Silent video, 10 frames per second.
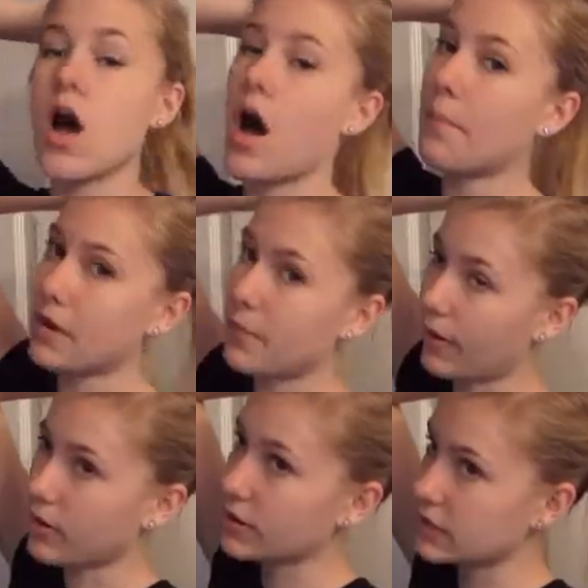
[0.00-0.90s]
up in a
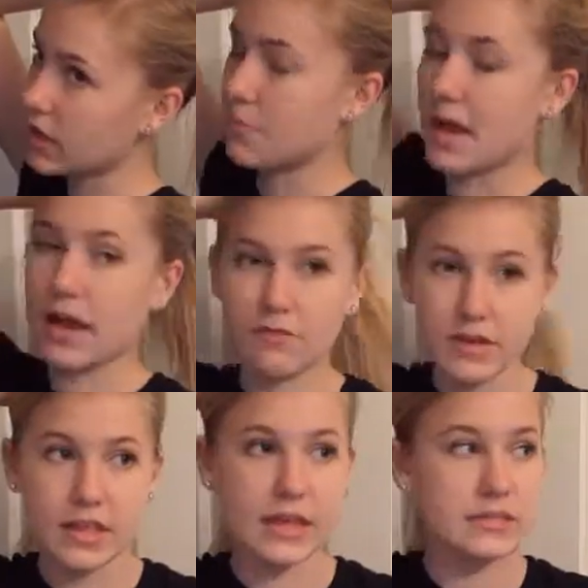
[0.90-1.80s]
ponytail, but I
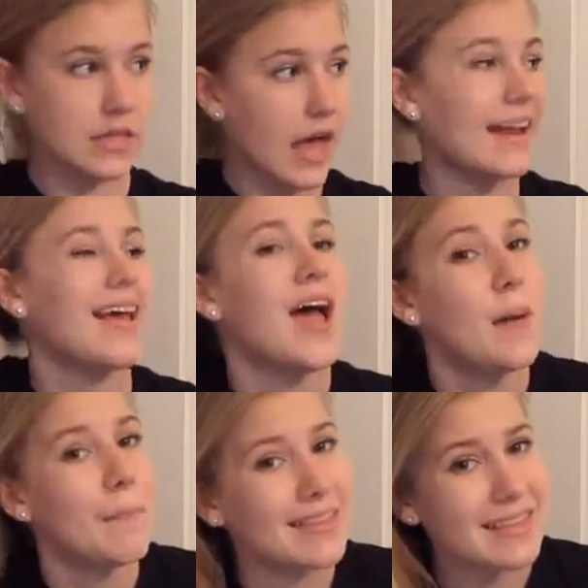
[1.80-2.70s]
realized that
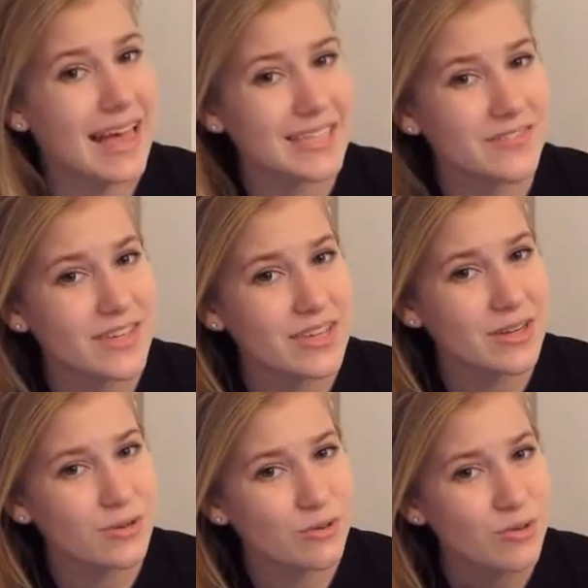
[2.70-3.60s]
my last
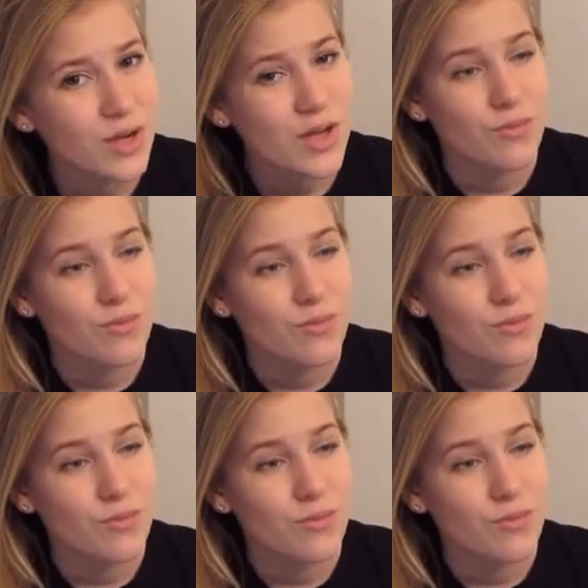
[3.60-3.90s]
video,